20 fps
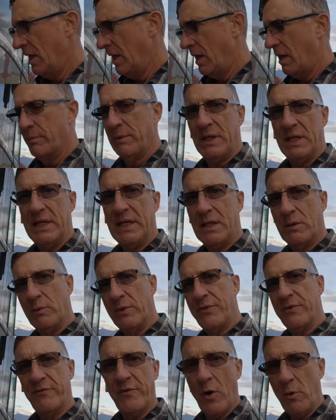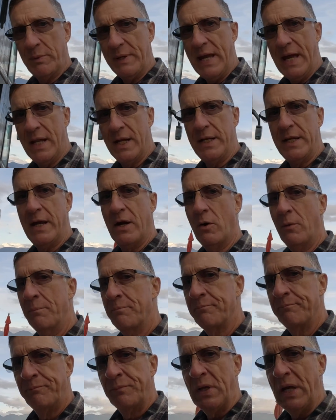I'm going to hit it with the foam cannon now,
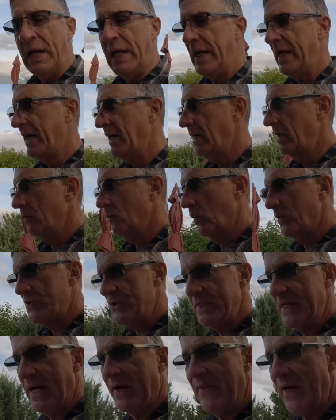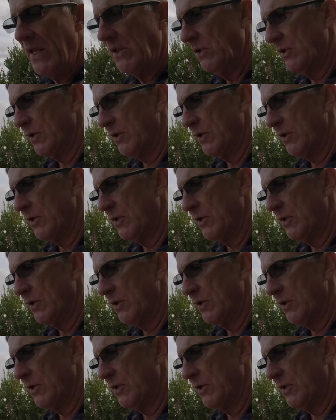and we'll see how that